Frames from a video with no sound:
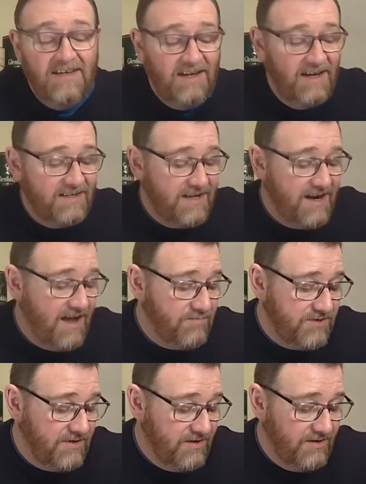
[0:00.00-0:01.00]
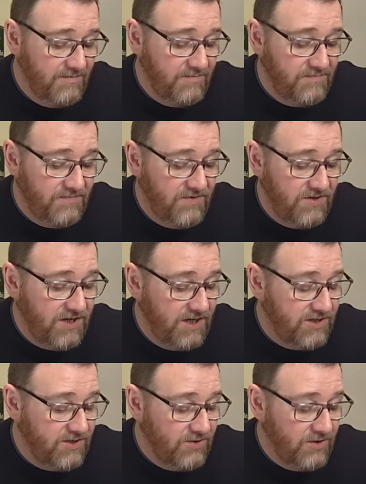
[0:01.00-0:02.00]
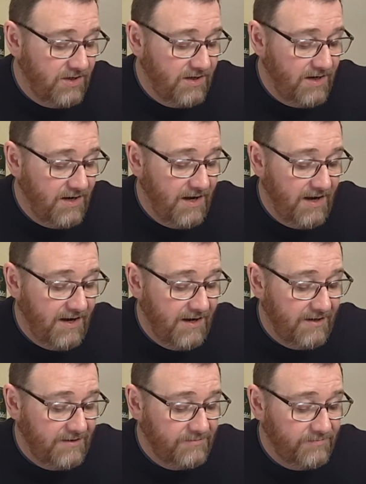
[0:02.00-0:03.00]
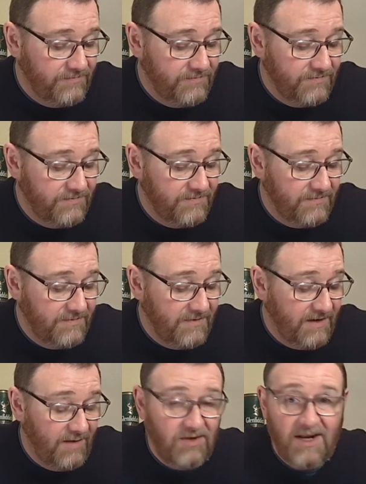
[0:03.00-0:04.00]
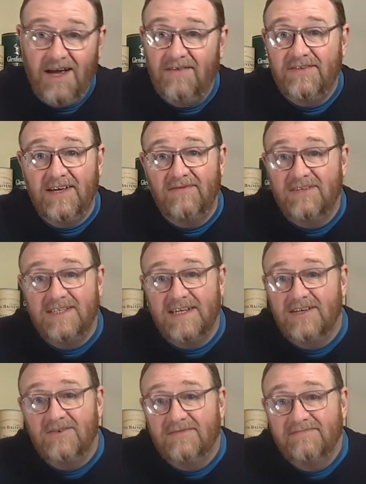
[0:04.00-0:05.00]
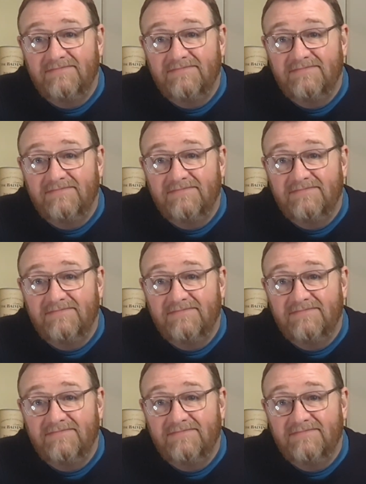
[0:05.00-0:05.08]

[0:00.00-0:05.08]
it's an absolute shit show. I'm going to have to give it 0.